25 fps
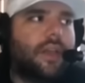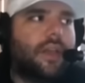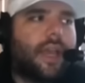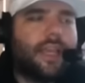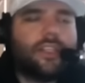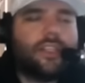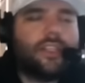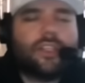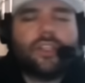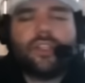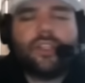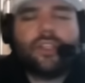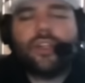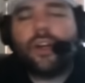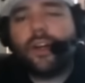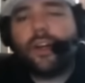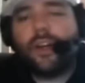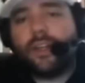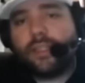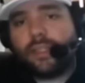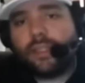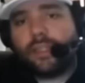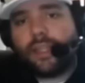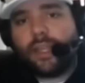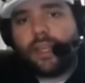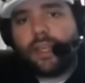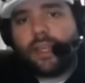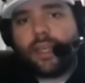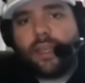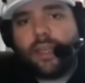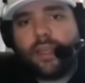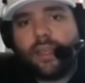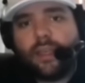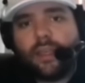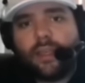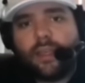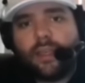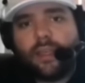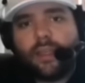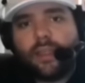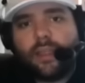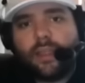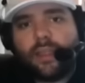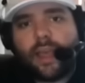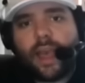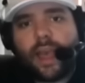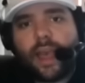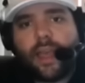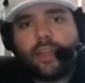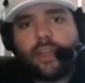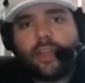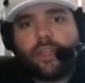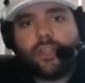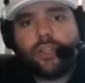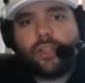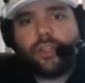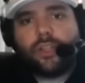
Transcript: a certainty that